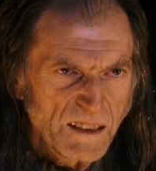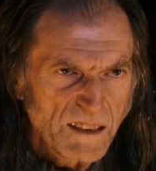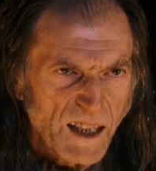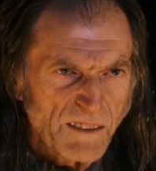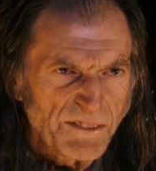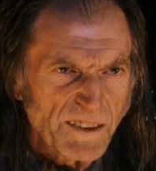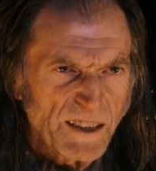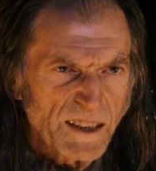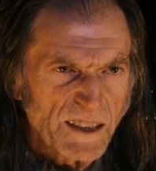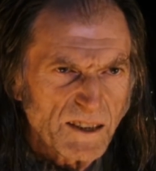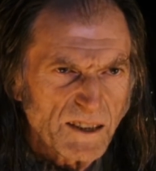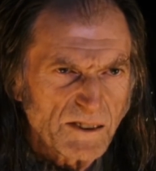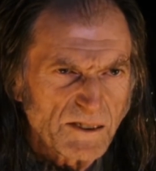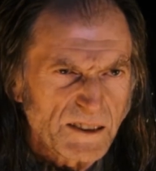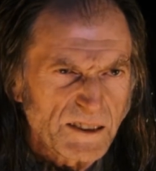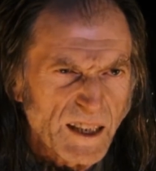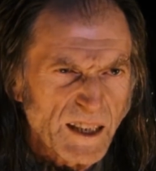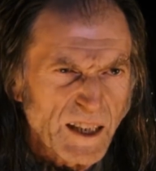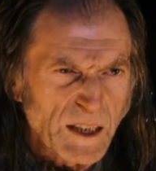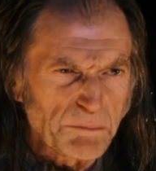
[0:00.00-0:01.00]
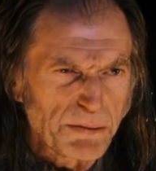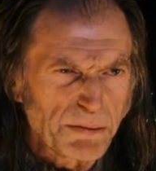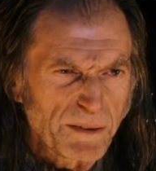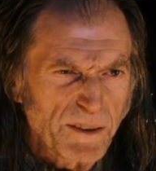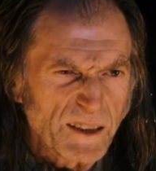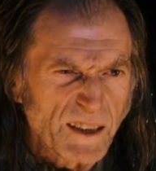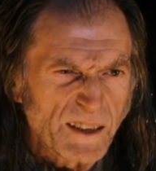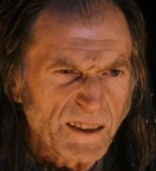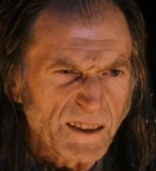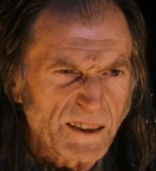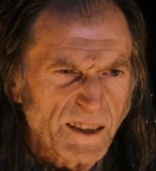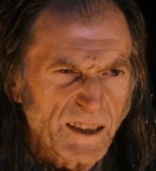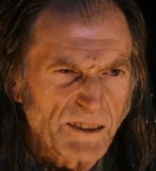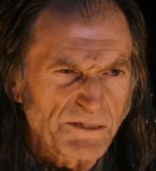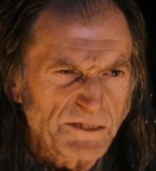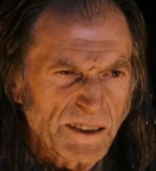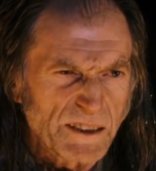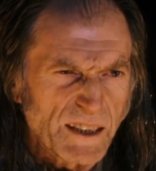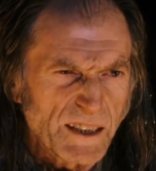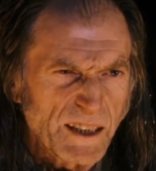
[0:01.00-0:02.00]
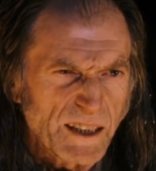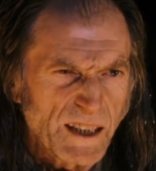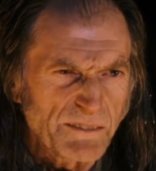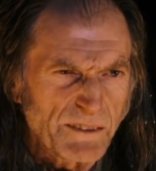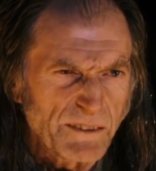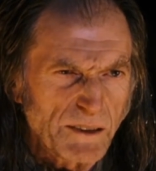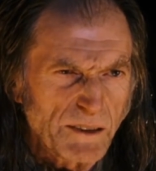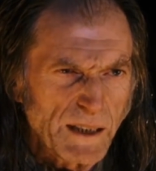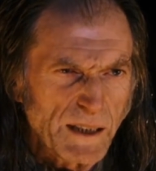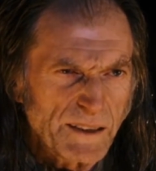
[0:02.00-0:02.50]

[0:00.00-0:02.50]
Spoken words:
Oh, for God's sake, pull yourself together,